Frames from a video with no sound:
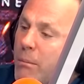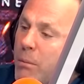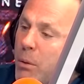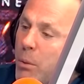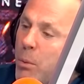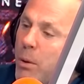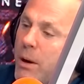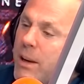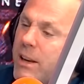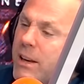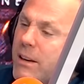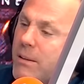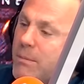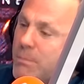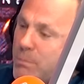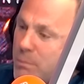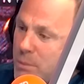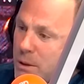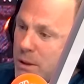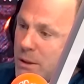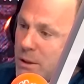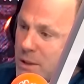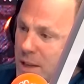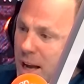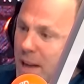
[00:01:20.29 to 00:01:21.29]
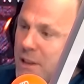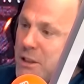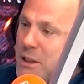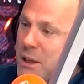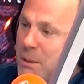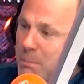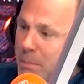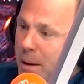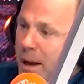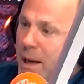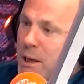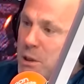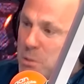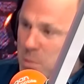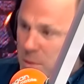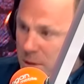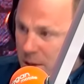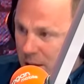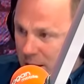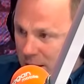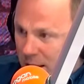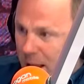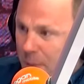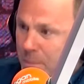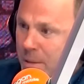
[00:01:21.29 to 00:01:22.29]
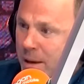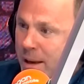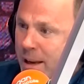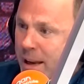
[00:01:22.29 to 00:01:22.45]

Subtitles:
but when you're touching base with the club